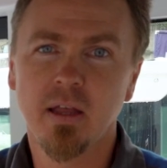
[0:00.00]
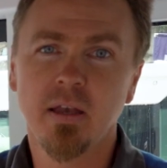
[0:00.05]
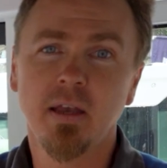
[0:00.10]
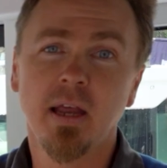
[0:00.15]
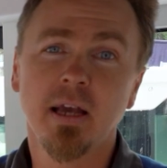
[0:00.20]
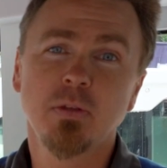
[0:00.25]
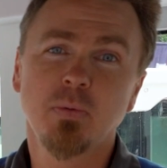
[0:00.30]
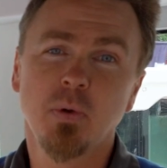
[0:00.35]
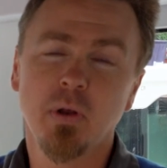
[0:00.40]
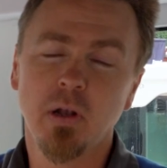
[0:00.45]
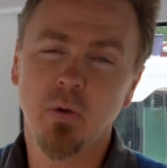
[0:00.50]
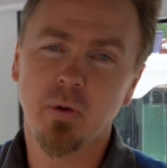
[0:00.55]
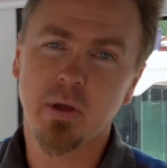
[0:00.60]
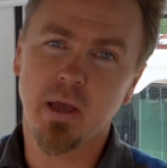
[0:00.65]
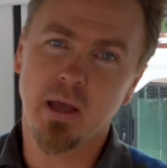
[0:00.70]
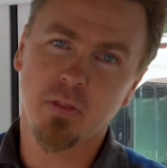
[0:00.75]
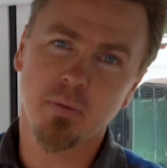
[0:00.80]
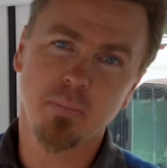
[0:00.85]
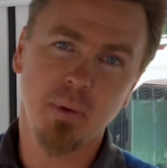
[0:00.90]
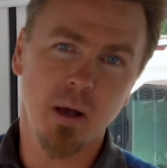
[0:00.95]
Next, we're going to look
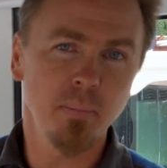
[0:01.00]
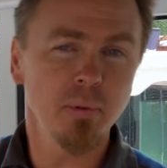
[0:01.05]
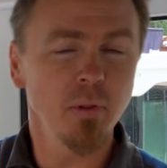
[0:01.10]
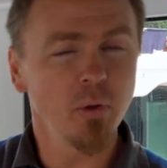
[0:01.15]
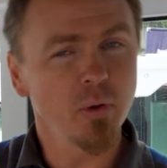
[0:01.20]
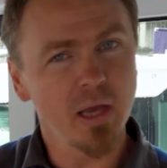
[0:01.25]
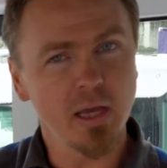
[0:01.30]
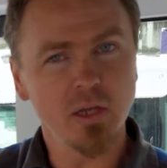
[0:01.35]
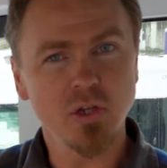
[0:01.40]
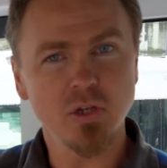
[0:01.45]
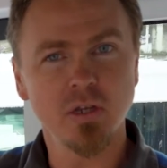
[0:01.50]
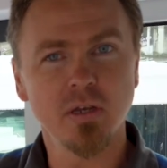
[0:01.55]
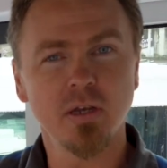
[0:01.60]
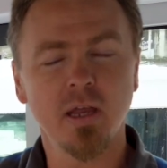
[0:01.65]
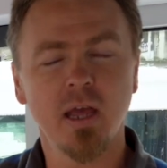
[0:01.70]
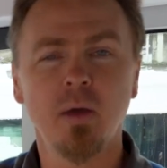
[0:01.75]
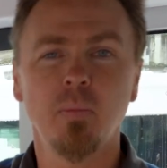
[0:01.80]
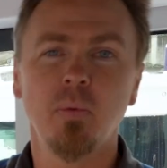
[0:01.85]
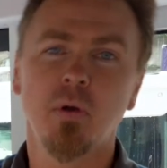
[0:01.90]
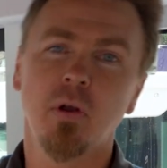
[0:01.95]
at the pump location,
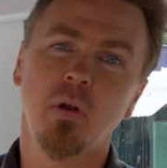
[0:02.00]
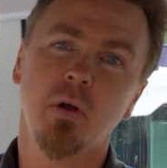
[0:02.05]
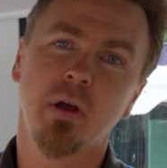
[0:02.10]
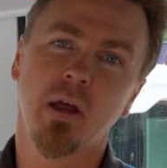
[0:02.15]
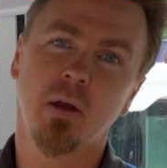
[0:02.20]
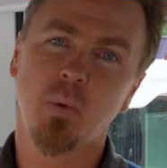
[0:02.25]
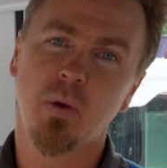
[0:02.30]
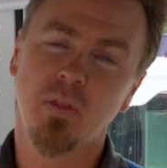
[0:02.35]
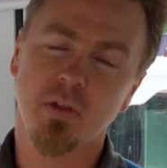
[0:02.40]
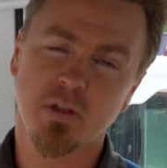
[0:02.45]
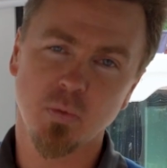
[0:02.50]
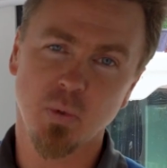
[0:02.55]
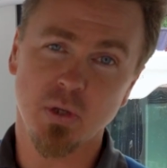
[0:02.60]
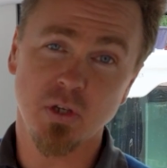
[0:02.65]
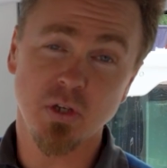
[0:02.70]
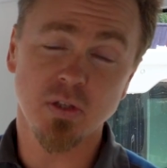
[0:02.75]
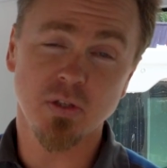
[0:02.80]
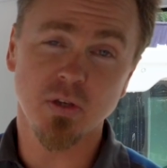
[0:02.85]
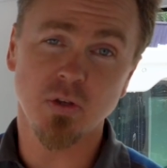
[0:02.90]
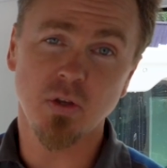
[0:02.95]
and we're going to look at where the
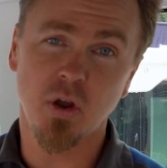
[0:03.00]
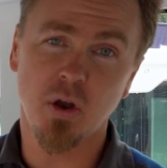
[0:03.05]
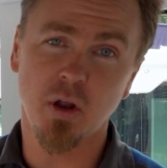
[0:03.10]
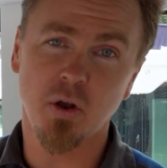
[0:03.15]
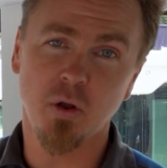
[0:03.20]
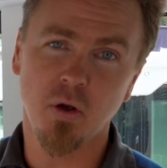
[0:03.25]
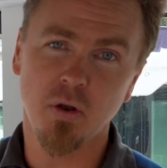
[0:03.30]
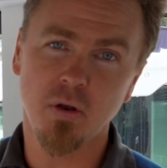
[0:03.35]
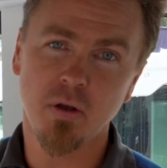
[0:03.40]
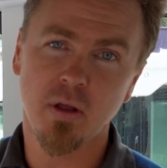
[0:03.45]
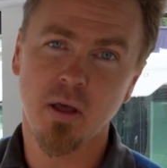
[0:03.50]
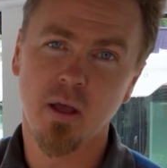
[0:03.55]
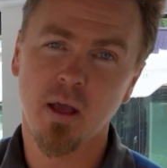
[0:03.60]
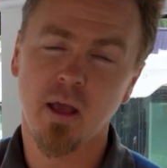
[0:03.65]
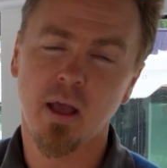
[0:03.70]
switch is to turn it on.